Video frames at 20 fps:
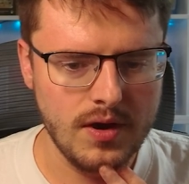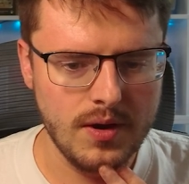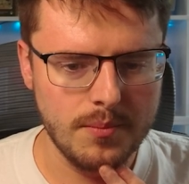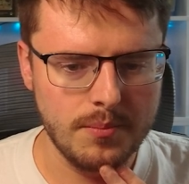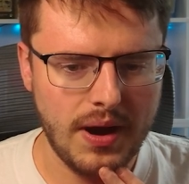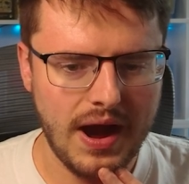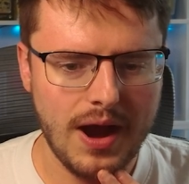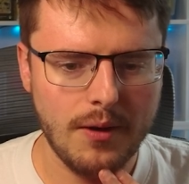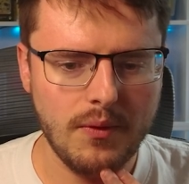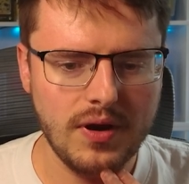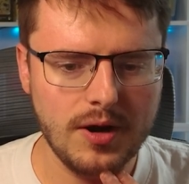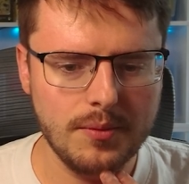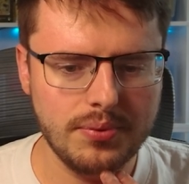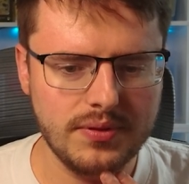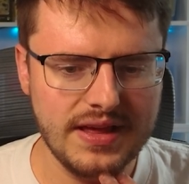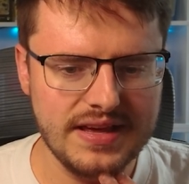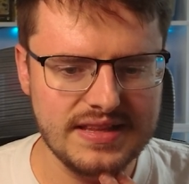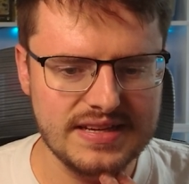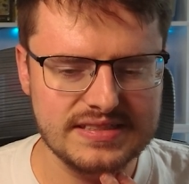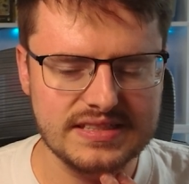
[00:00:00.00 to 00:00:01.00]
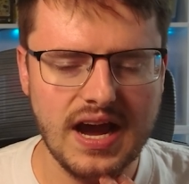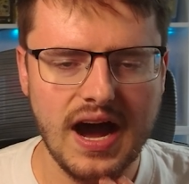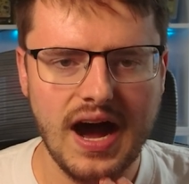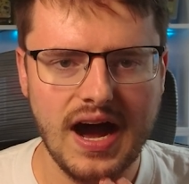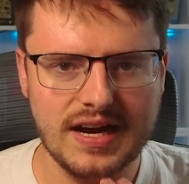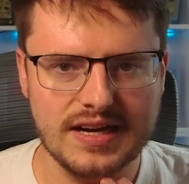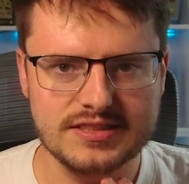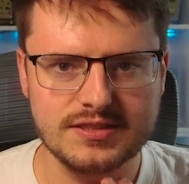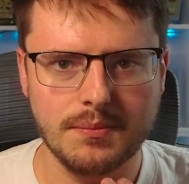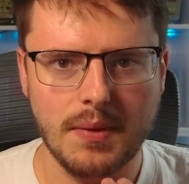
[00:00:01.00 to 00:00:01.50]
But I want to play this
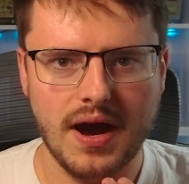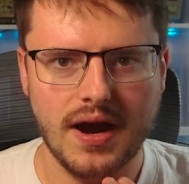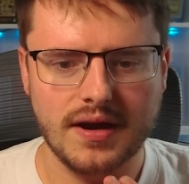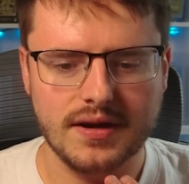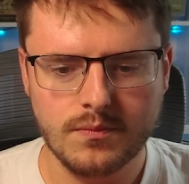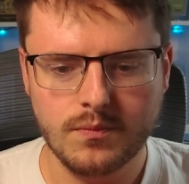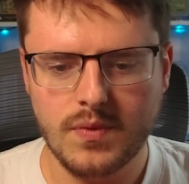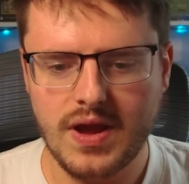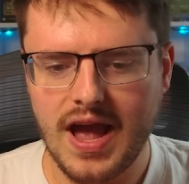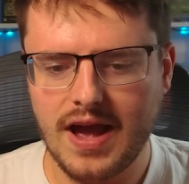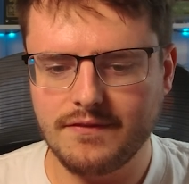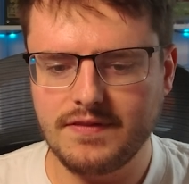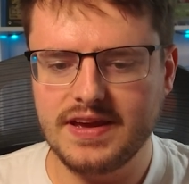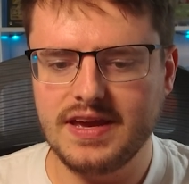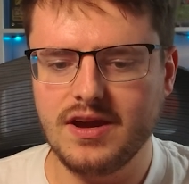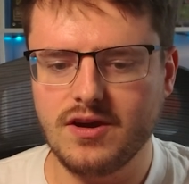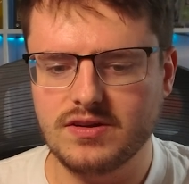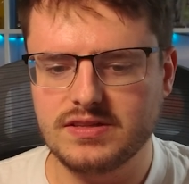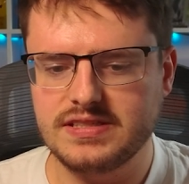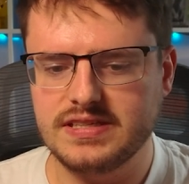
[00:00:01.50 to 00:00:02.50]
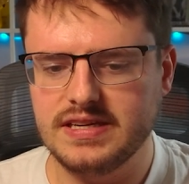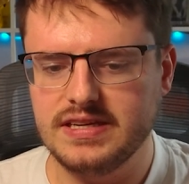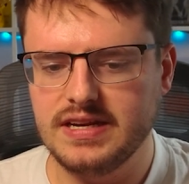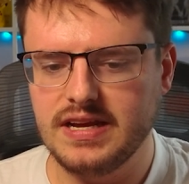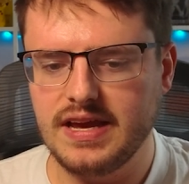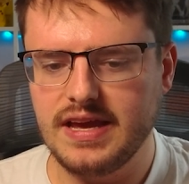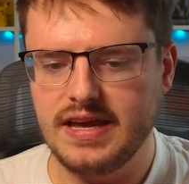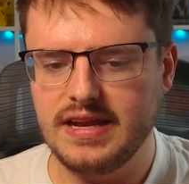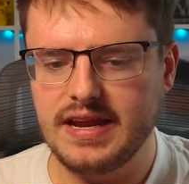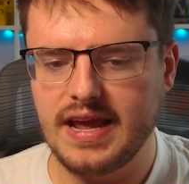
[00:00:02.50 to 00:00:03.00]
Cosmog. We have a
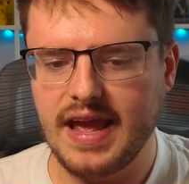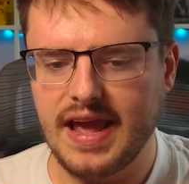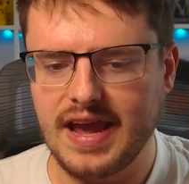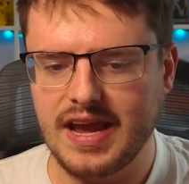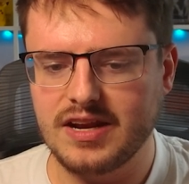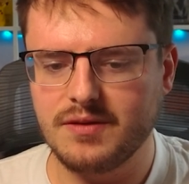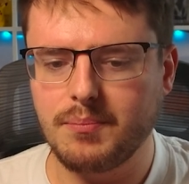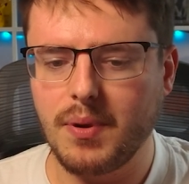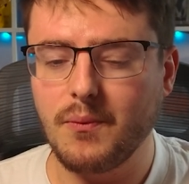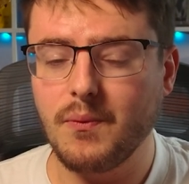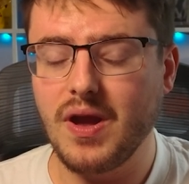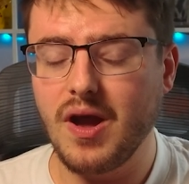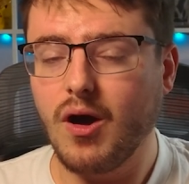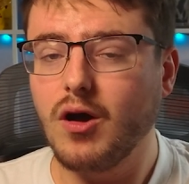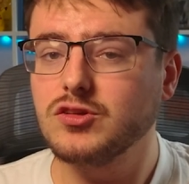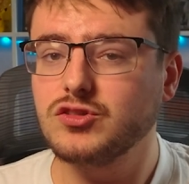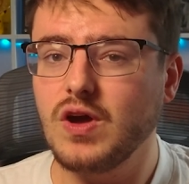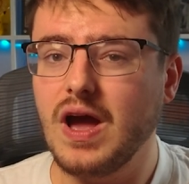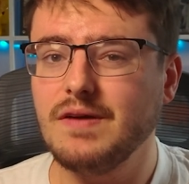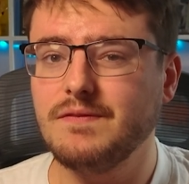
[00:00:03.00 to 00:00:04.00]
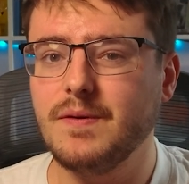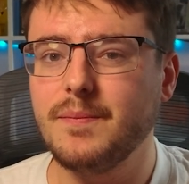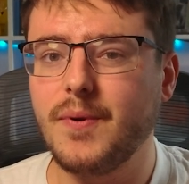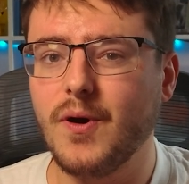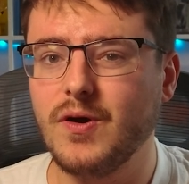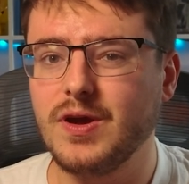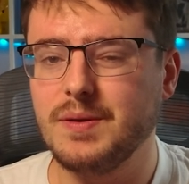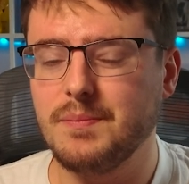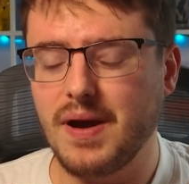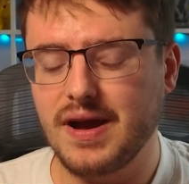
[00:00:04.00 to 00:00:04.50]
Giratina in hand, but we also have a
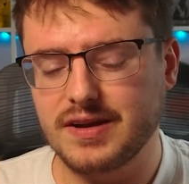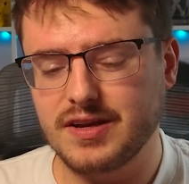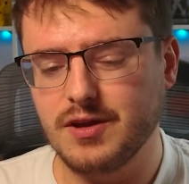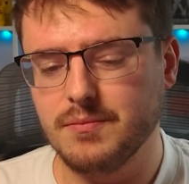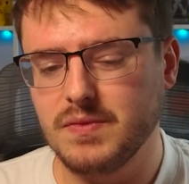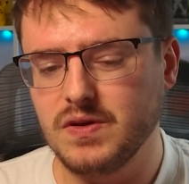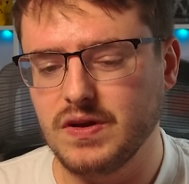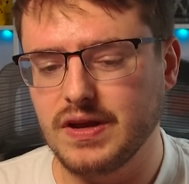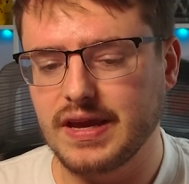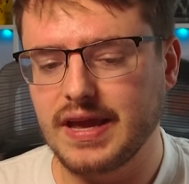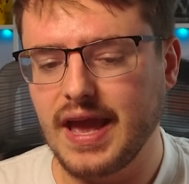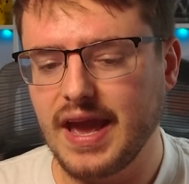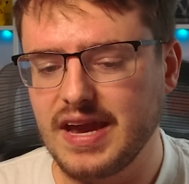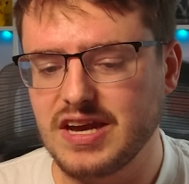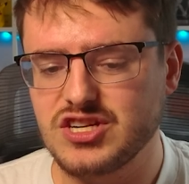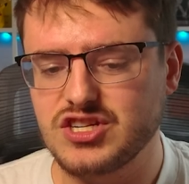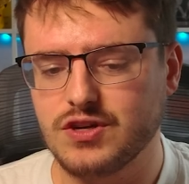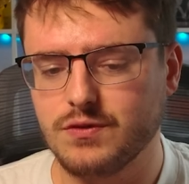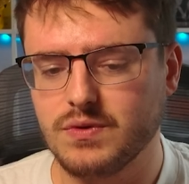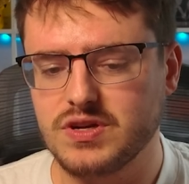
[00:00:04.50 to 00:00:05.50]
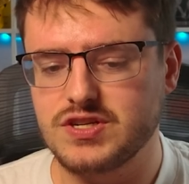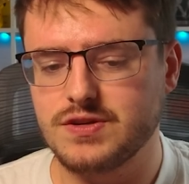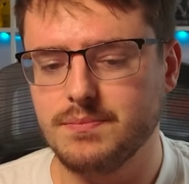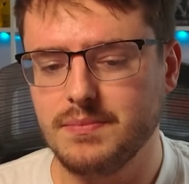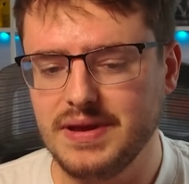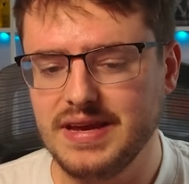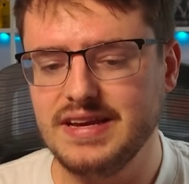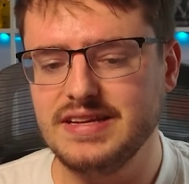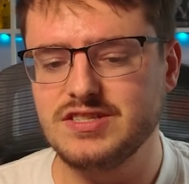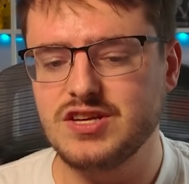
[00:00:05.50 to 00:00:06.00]
Pokemon Communication, which
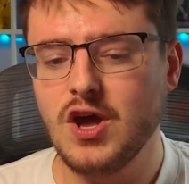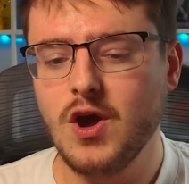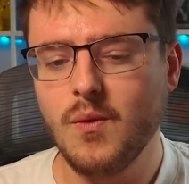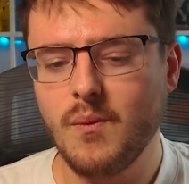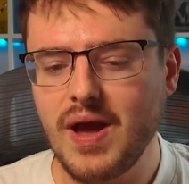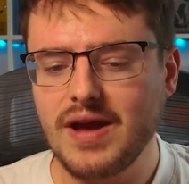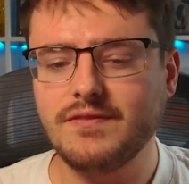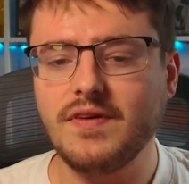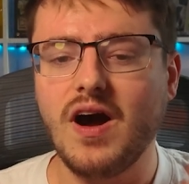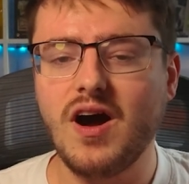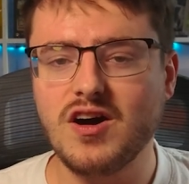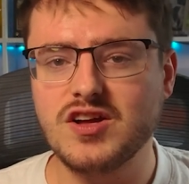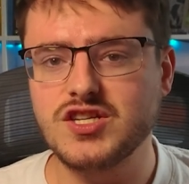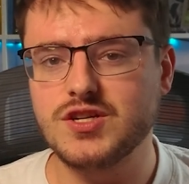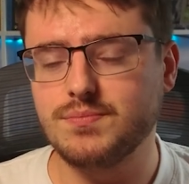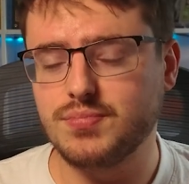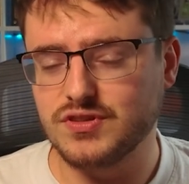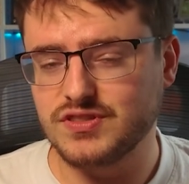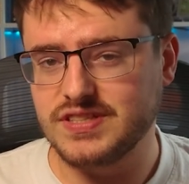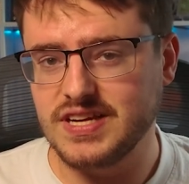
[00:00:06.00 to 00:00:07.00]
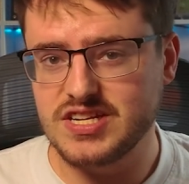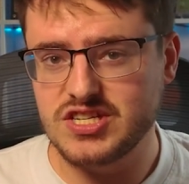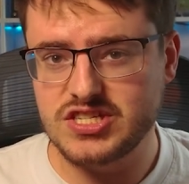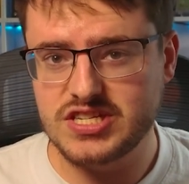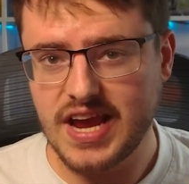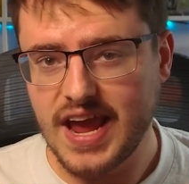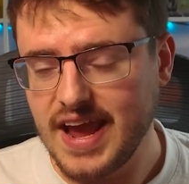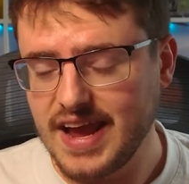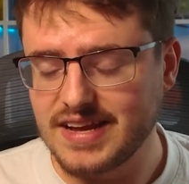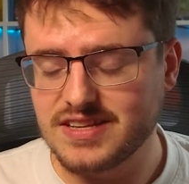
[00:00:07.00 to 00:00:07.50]
means we have a 100%
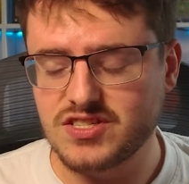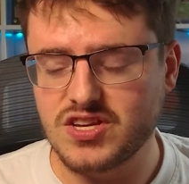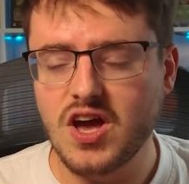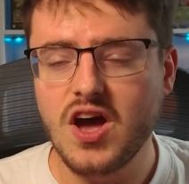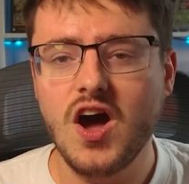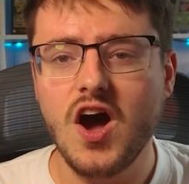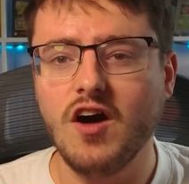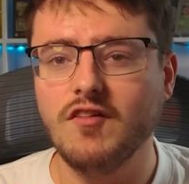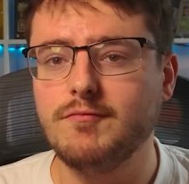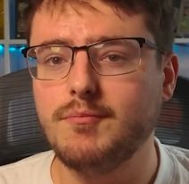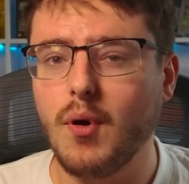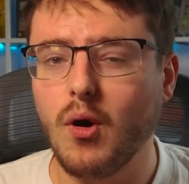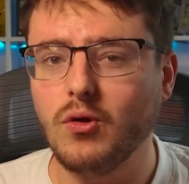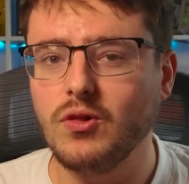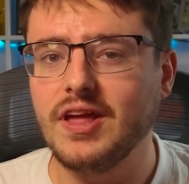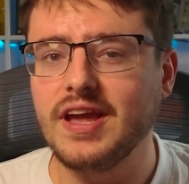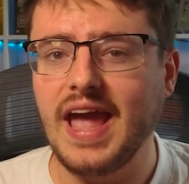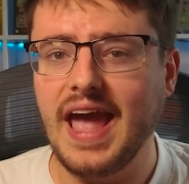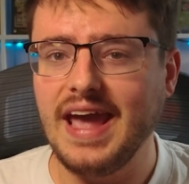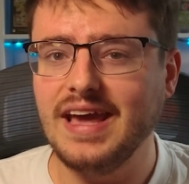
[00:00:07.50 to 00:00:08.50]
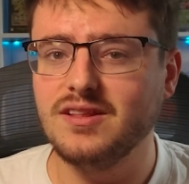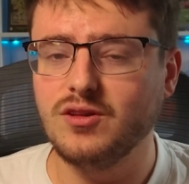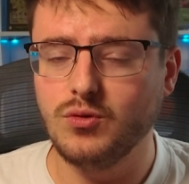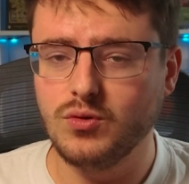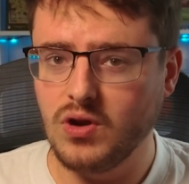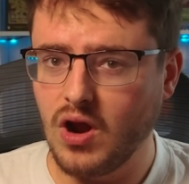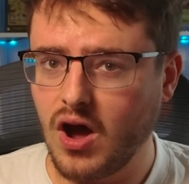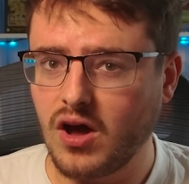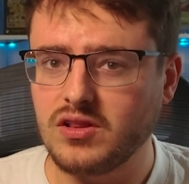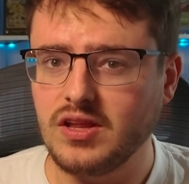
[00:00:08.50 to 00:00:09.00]
chance of pulling a
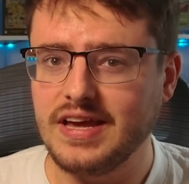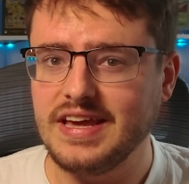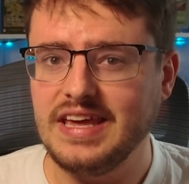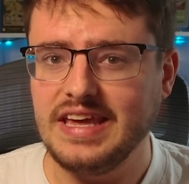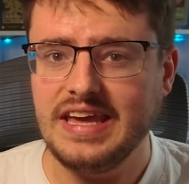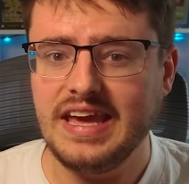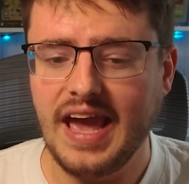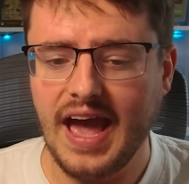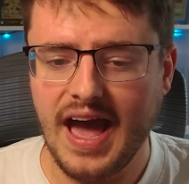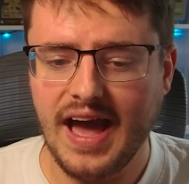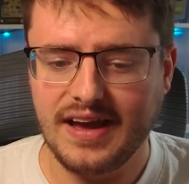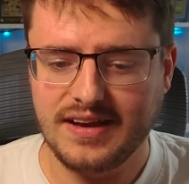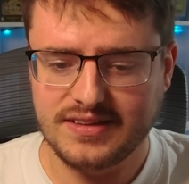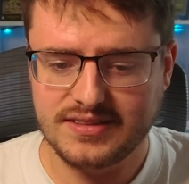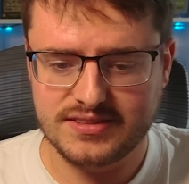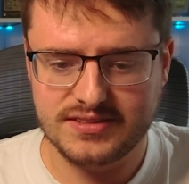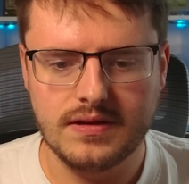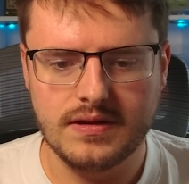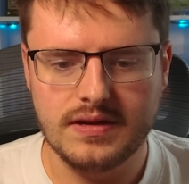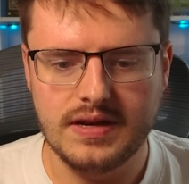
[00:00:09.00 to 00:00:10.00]
Lunala EX.